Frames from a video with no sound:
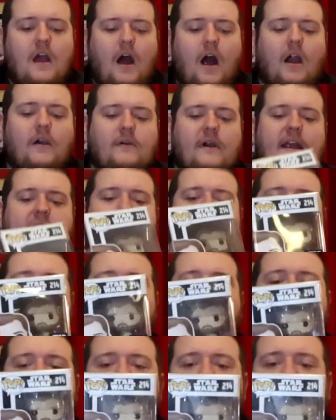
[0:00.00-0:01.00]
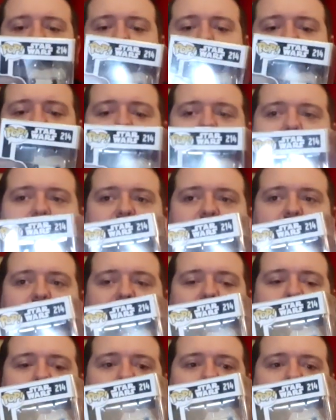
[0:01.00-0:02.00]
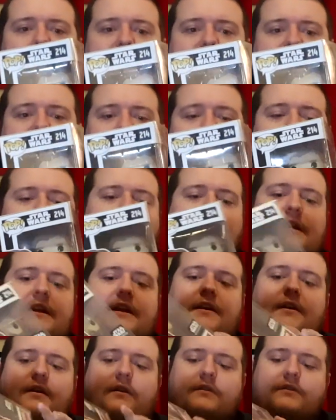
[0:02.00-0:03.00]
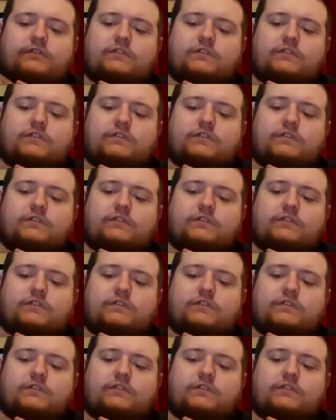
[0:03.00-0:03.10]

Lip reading: Alrighty. Pretty cool one as well here.